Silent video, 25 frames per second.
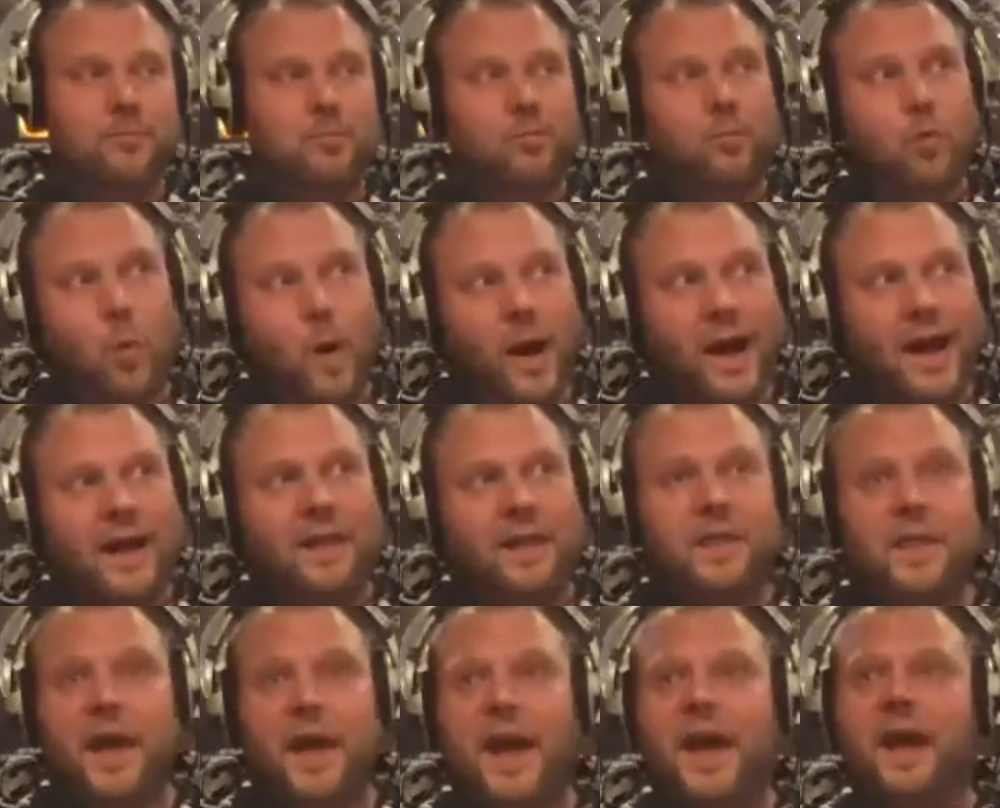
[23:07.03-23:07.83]
way
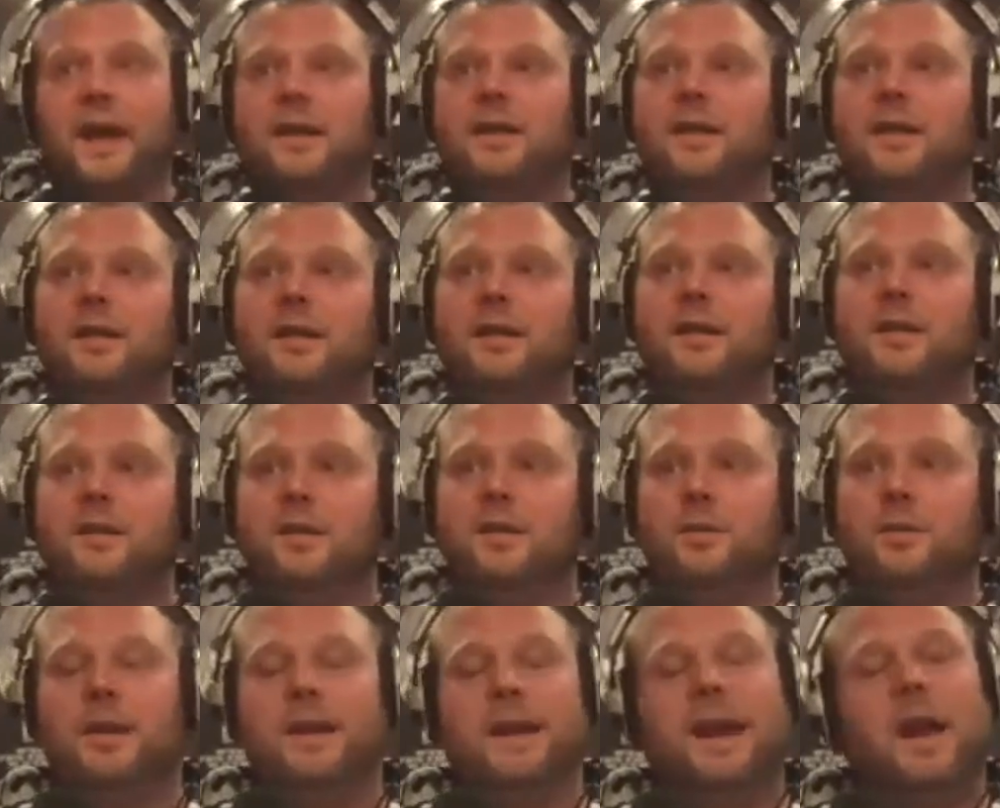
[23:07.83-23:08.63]
that
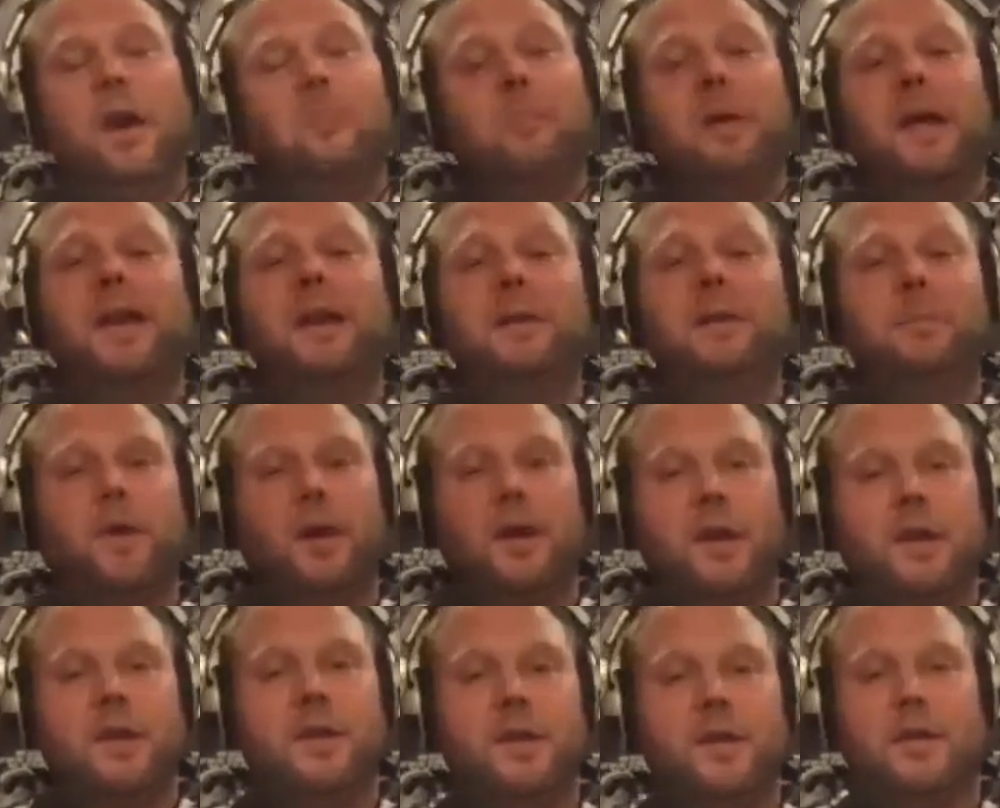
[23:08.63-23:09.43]
you can help
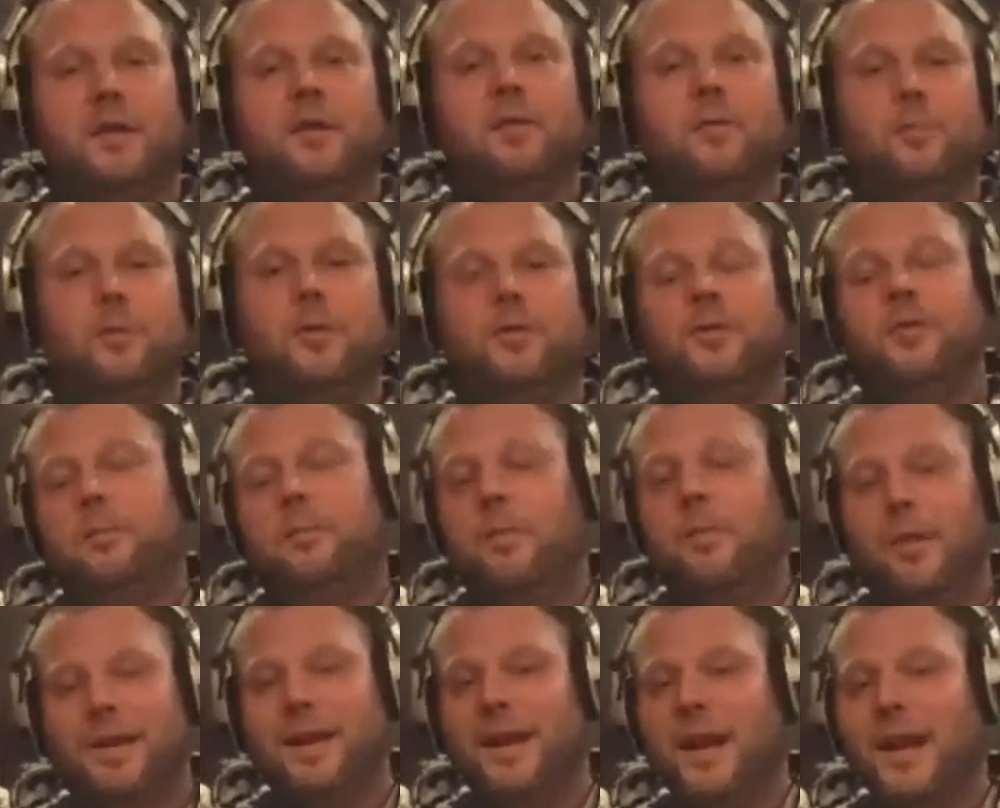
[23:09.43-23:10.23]
anybody with their
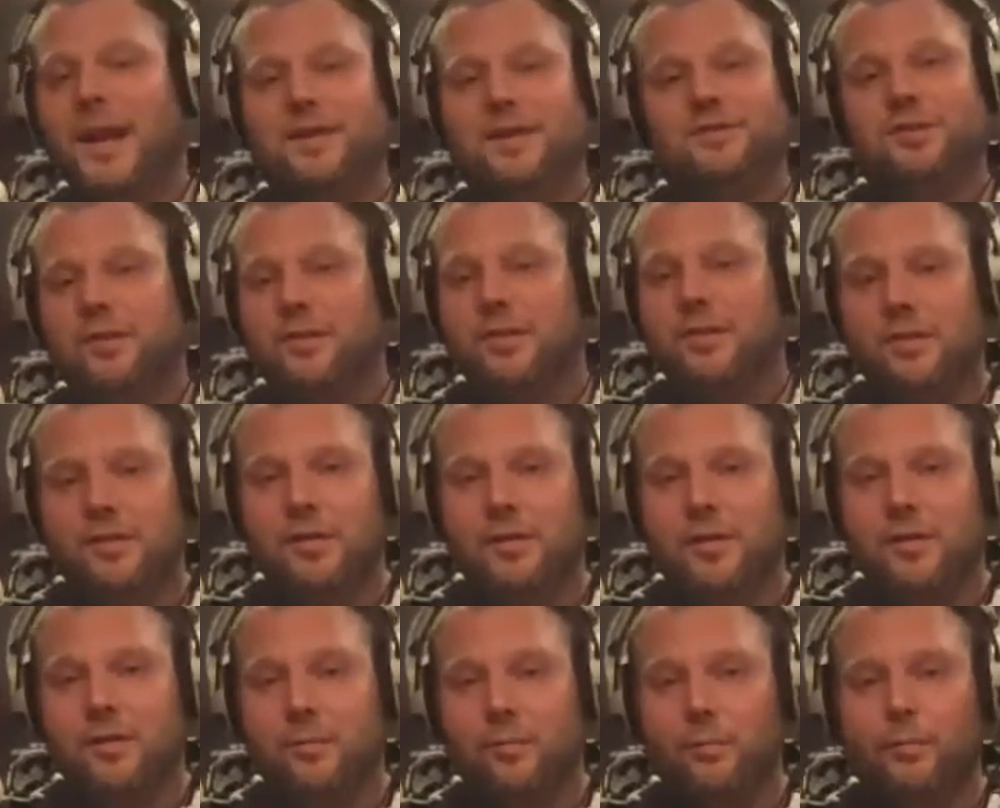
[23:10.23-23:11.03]
money, not just
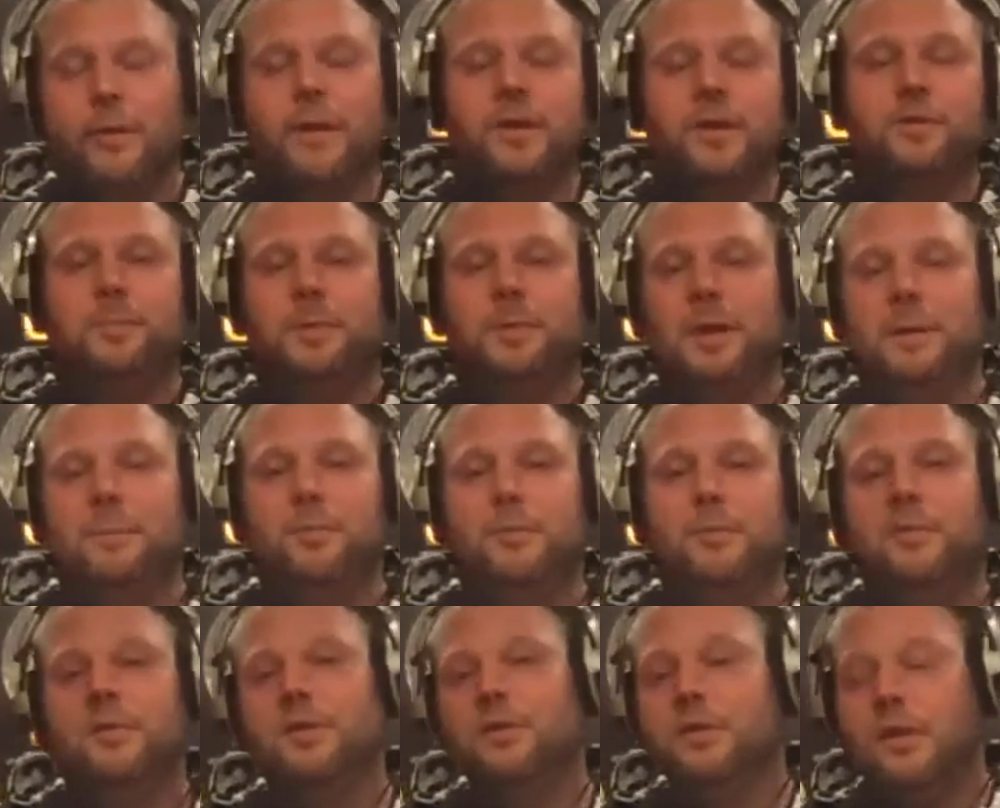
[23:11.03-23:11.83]
rich
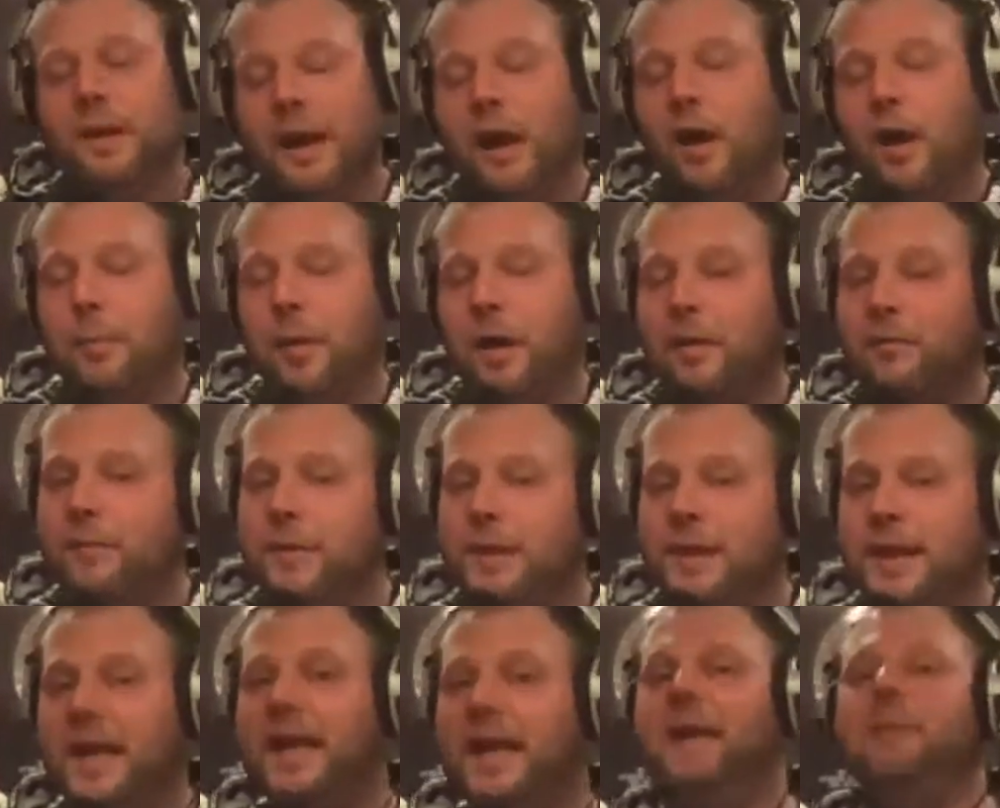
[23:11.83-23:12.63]
people. You can help
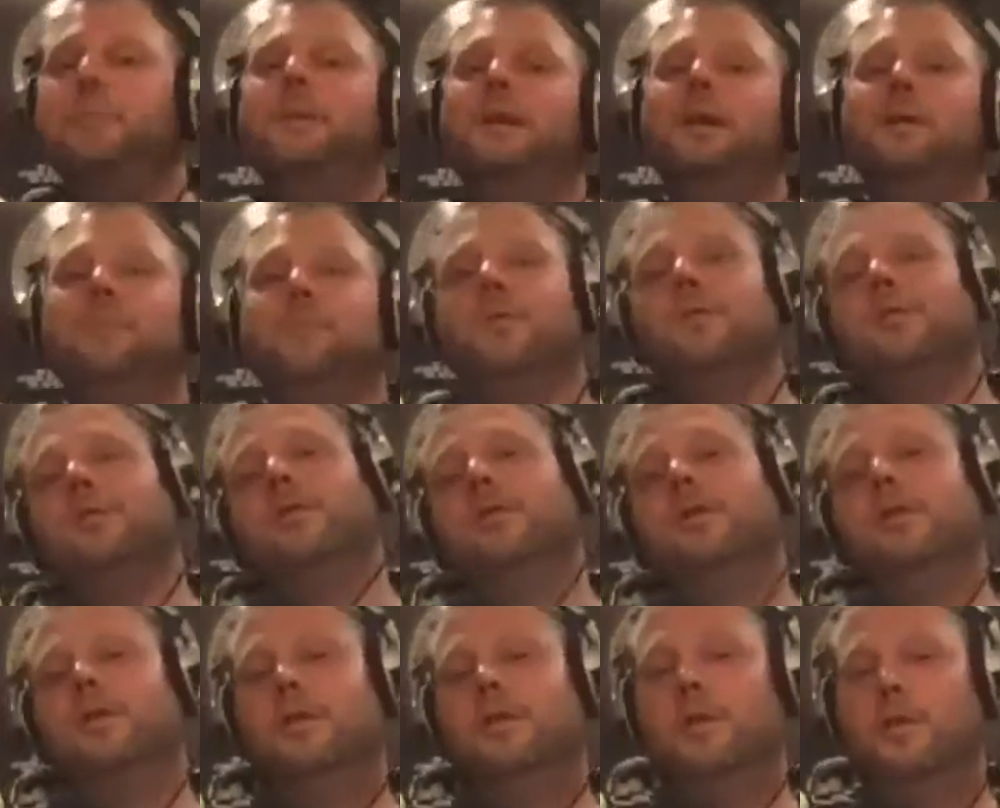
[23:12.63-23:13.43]
everyday people
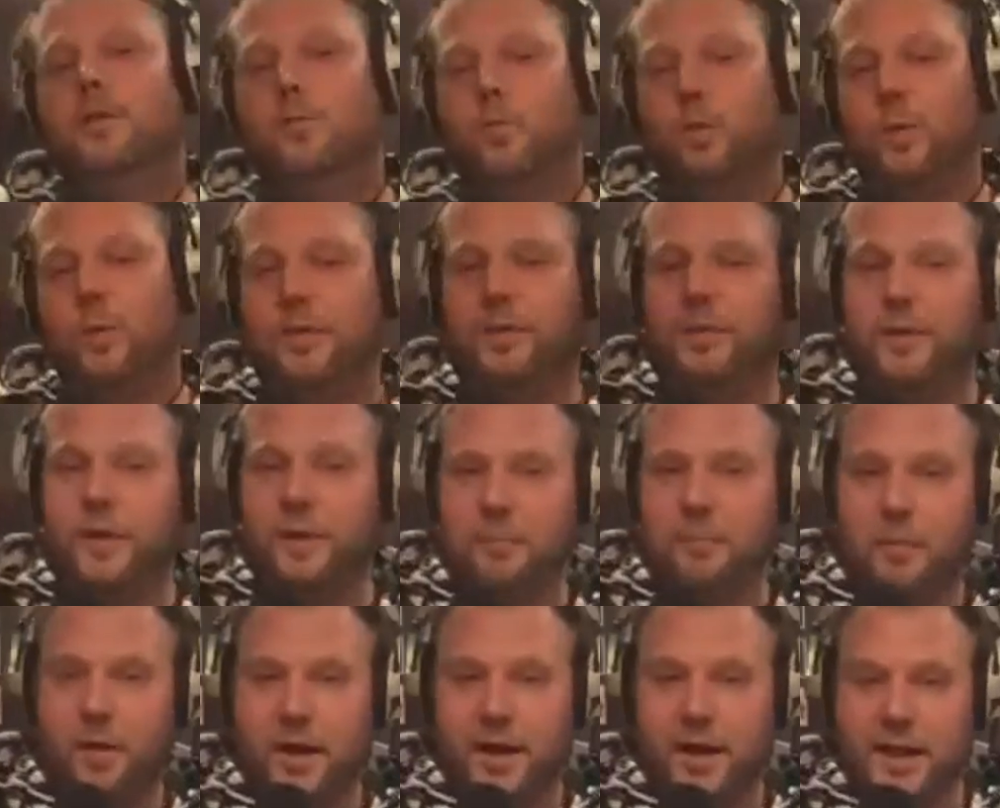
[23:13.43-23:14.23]
with their
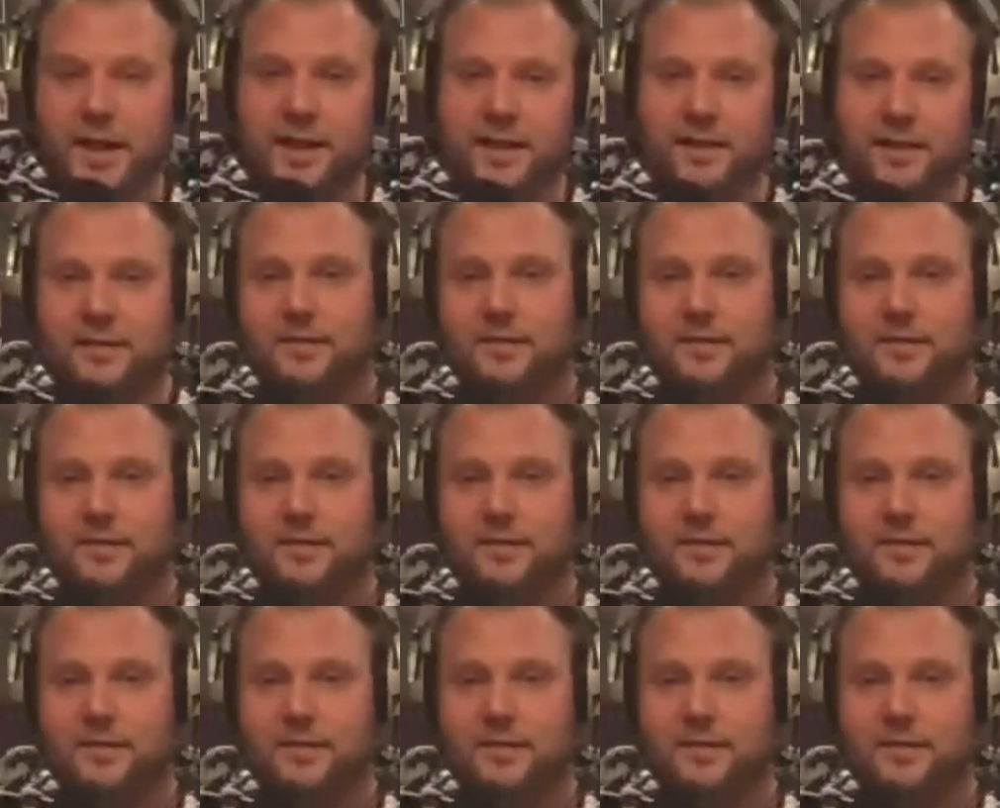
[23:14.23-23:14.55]
money.